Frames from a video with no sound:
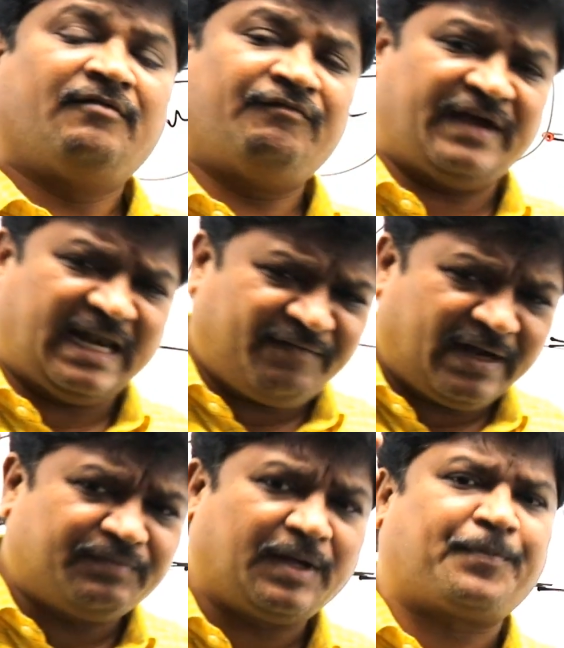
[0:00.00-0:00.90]
Whenever
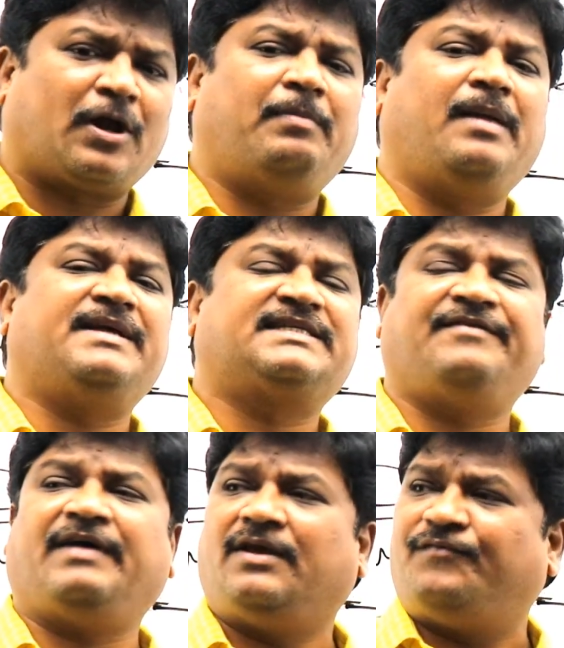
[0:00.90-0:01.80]
if the problem is
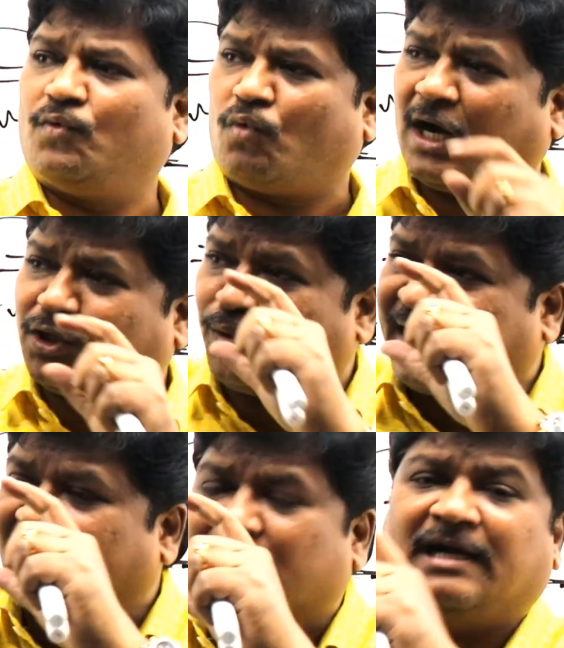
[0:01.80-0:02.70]
given, if you want to
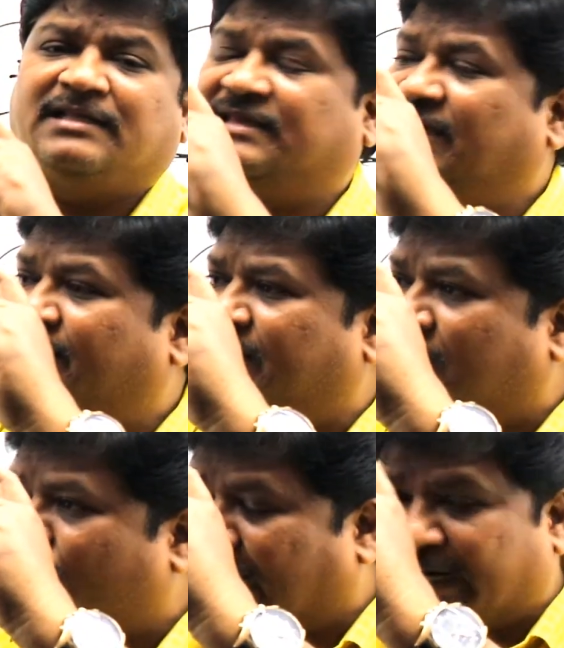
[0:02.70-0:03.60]
calculate the
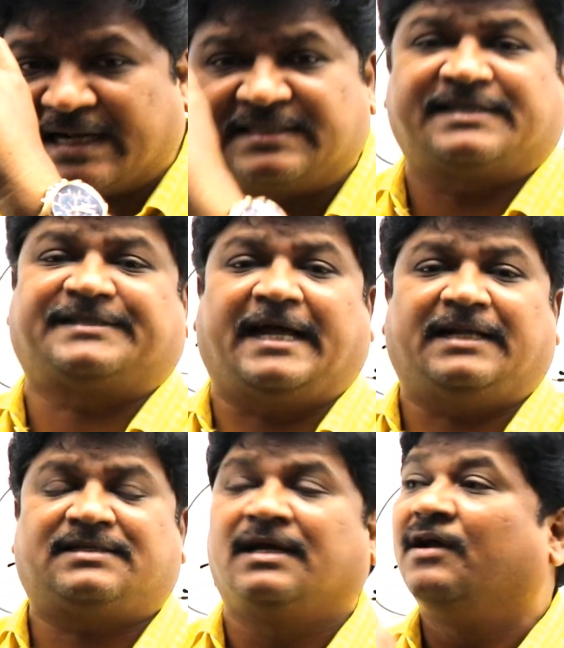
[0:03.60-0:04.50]
equivalent
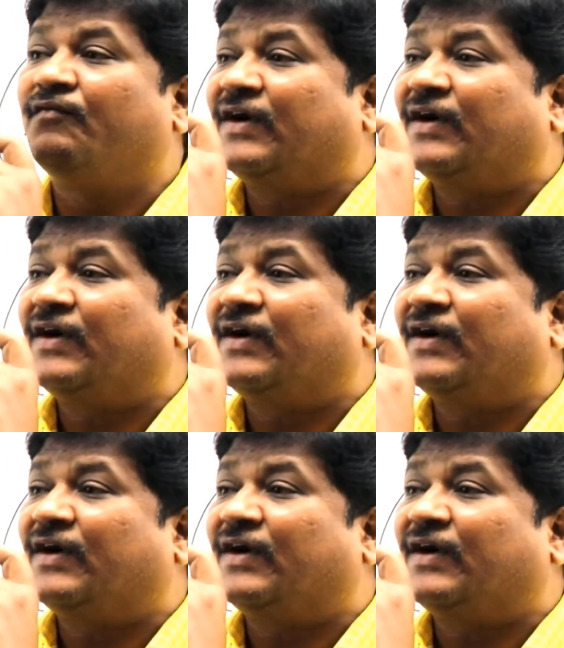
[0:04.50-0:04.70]
resistance,